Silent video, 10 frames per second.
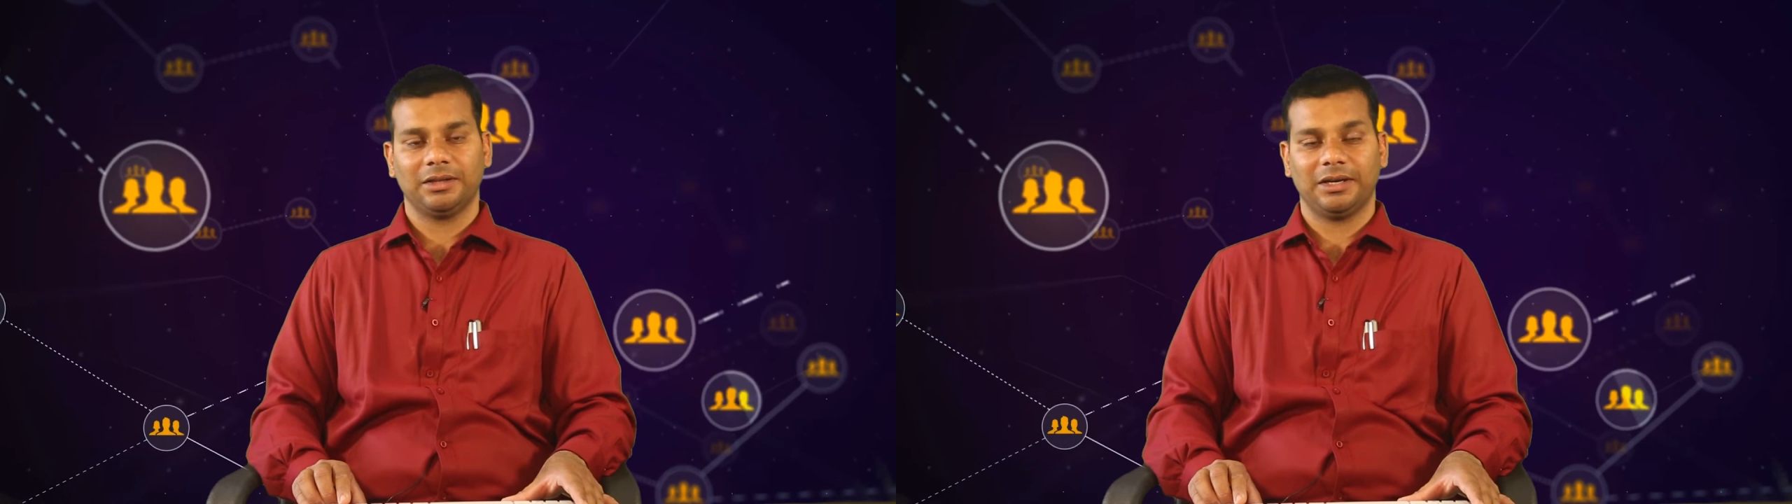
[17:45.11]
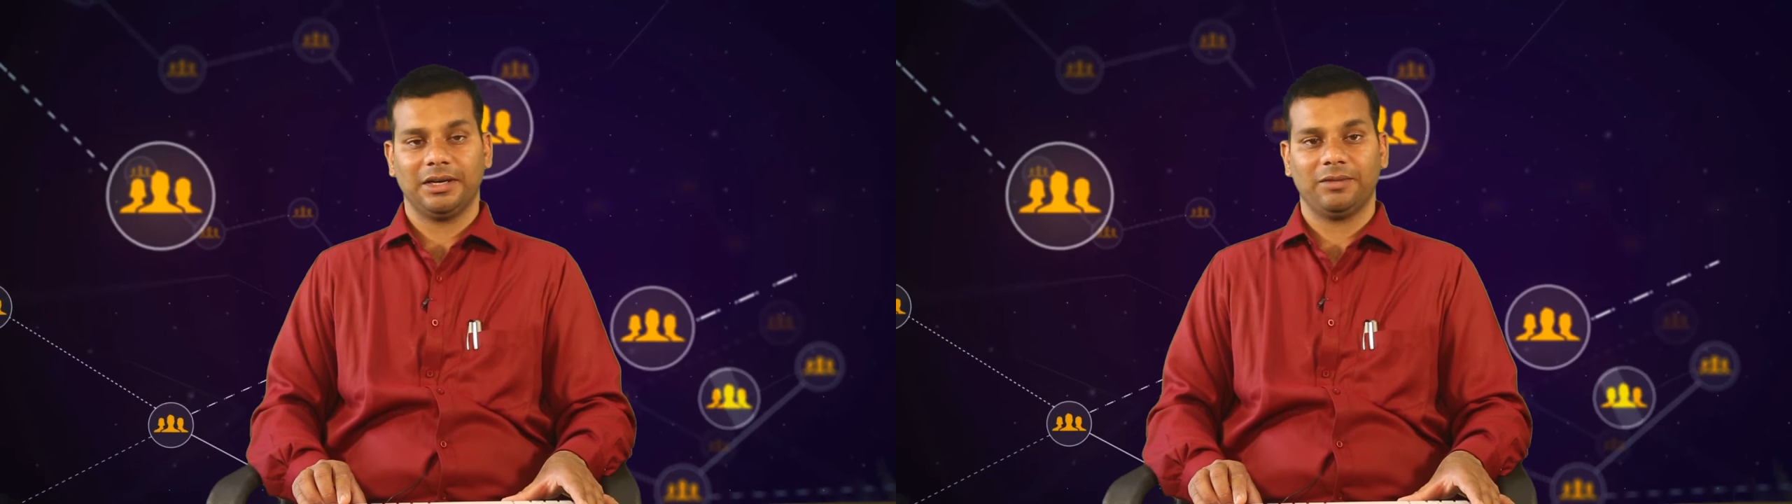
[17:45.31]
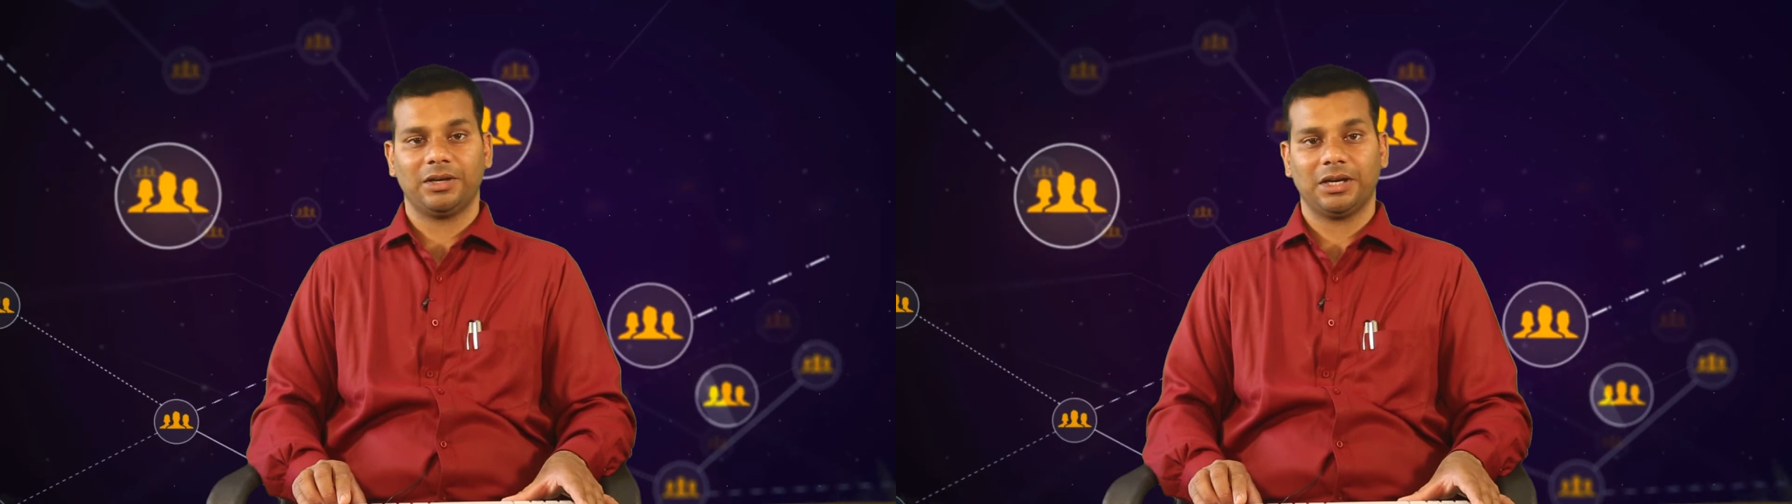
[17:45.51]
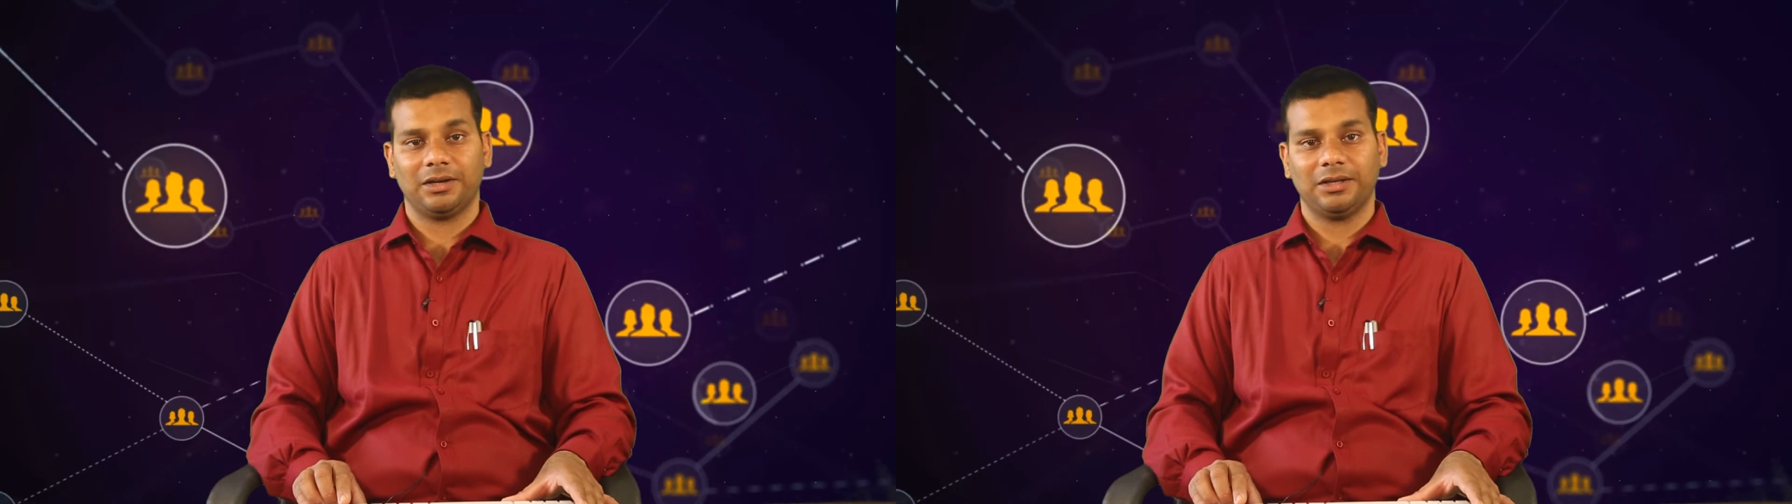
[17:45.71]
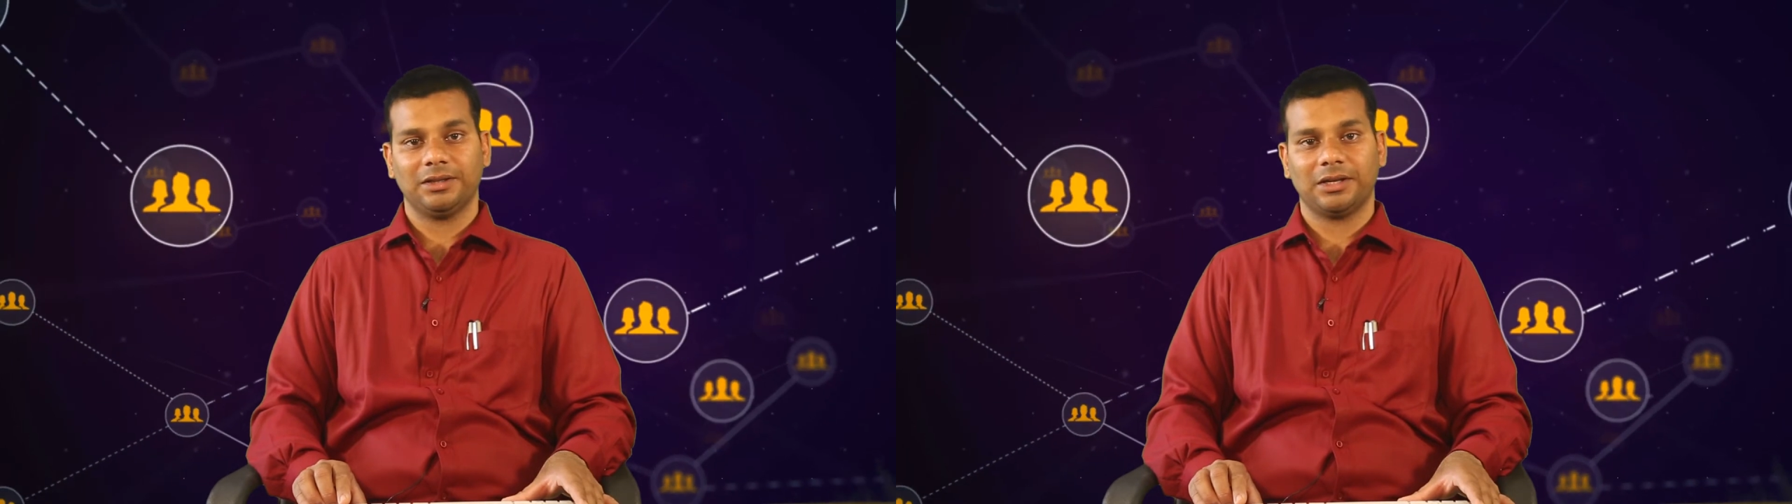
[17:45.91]
then
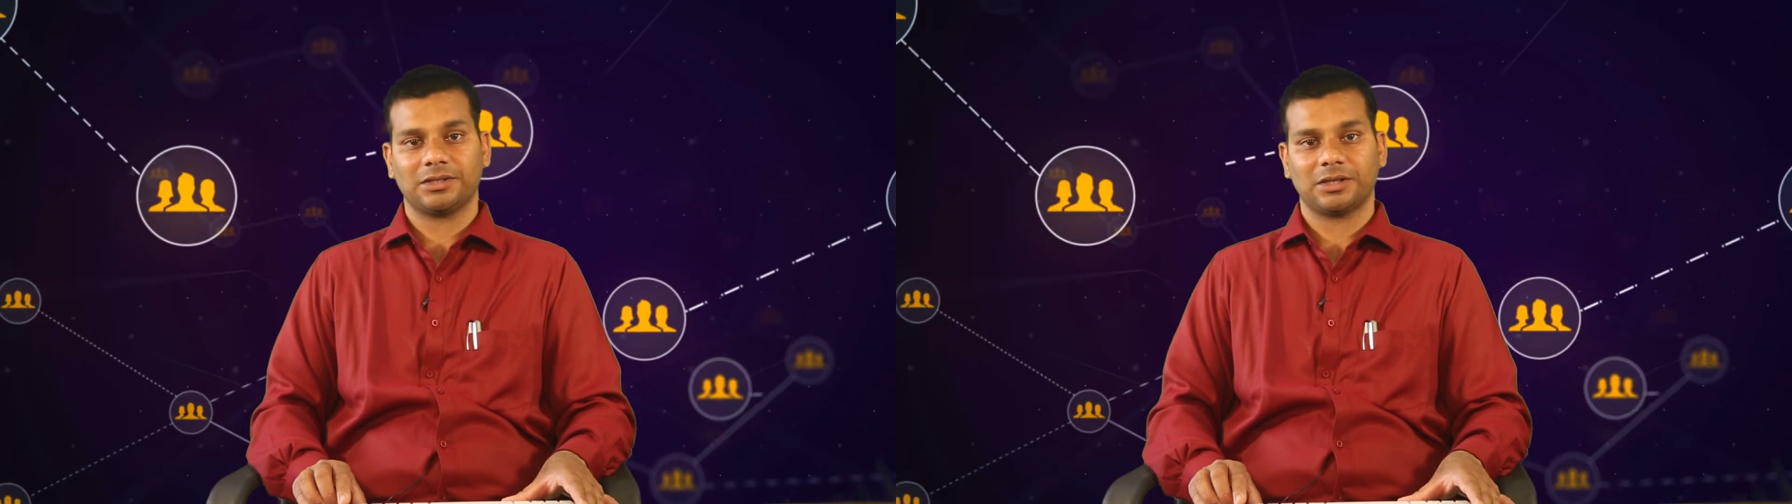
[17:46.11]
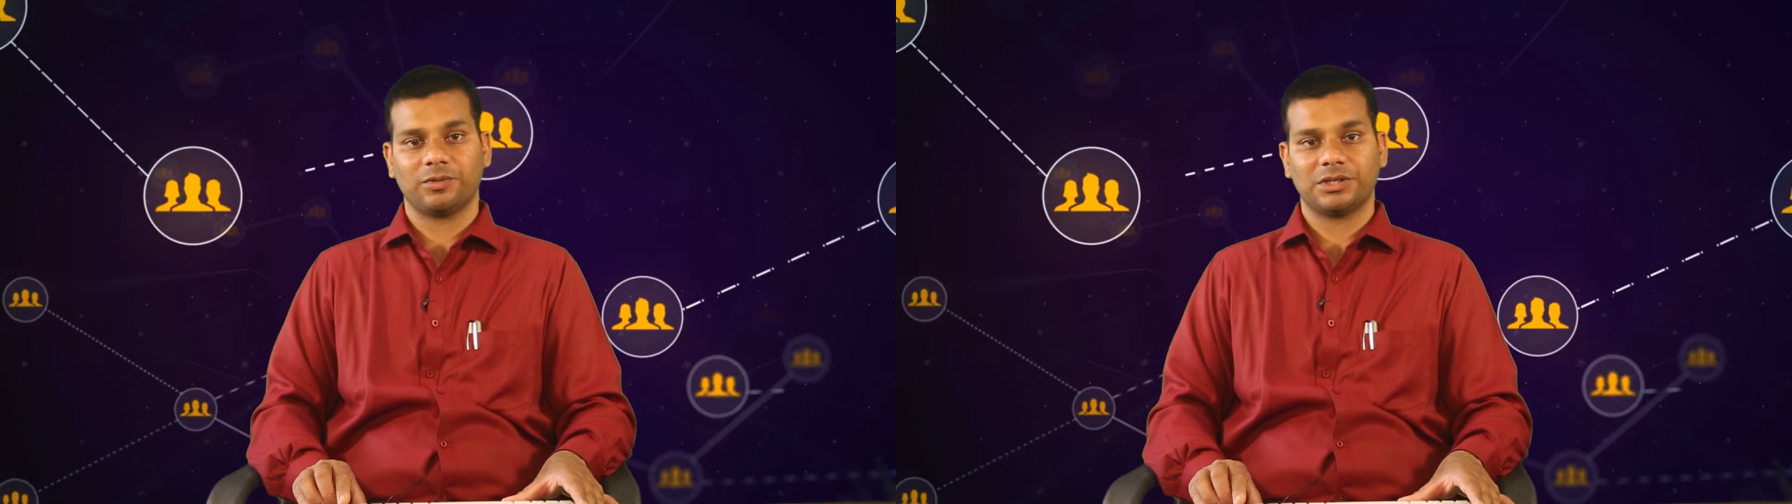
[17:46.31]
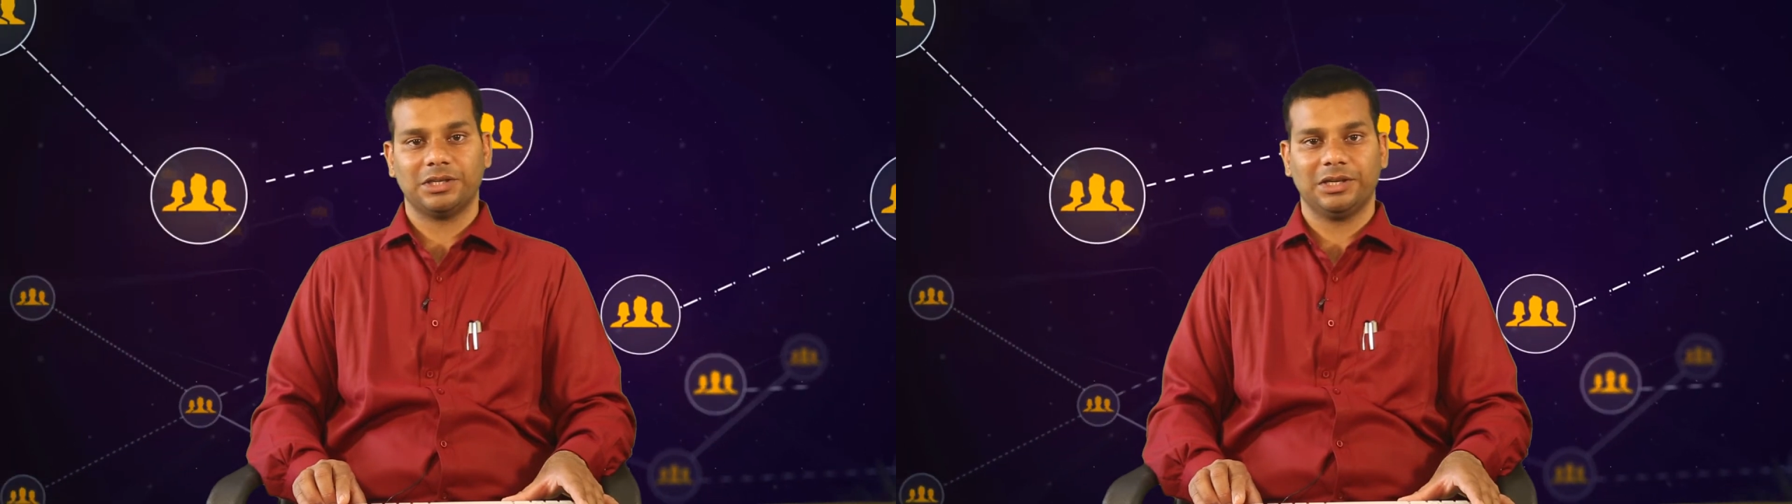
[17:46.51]
definitely their service